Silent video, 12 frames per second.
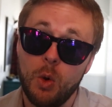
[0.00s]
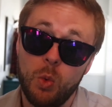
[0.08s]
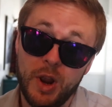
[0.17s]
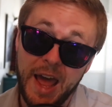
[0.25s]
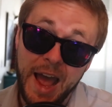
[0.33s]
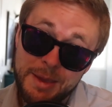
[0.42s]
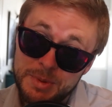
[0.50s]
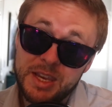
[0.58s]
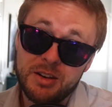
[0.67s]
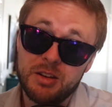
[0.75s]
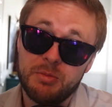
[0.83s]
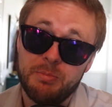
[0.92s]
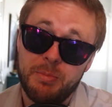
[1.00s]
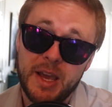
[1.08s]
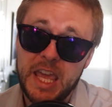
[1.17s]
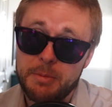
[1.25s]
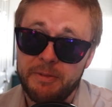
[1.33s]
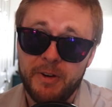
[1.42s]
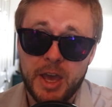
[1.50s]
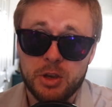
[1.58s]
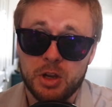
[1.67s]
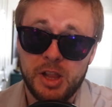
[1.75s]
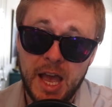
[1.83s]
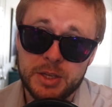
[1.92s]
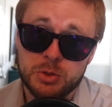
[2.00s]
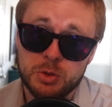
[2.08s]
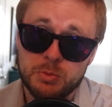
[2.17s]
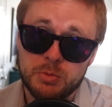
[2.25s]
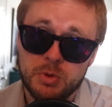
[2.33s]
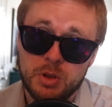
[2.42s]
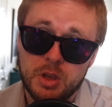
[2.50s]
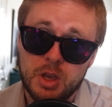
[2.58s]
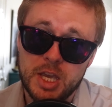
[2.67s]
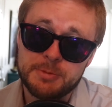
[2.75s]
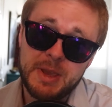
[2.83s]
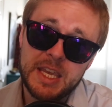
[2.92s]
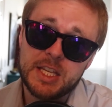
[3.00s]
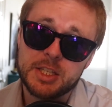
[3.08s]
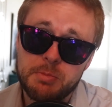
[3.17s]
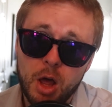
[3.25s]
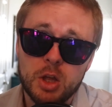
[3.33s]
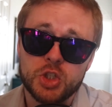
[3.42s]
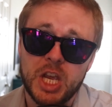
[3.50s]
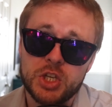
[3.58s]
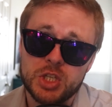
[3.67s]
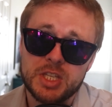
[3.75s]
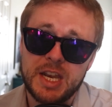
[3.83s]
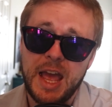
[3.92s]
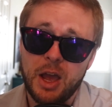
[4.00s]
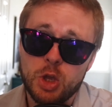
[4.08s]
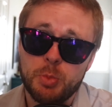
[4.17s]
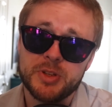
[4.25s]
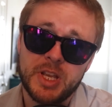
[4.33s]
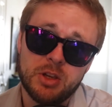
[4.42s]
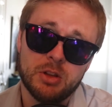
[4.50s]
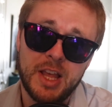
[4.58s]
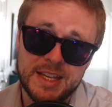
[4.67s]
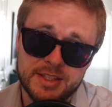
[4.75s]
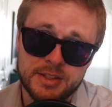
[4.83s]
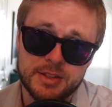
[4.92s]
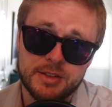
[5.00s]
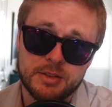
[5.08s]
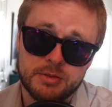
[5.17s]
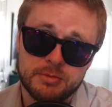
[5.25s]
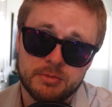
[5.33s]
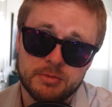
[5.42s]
What I mean by gamifying your classroom is making smaller changes in how you present your lessons.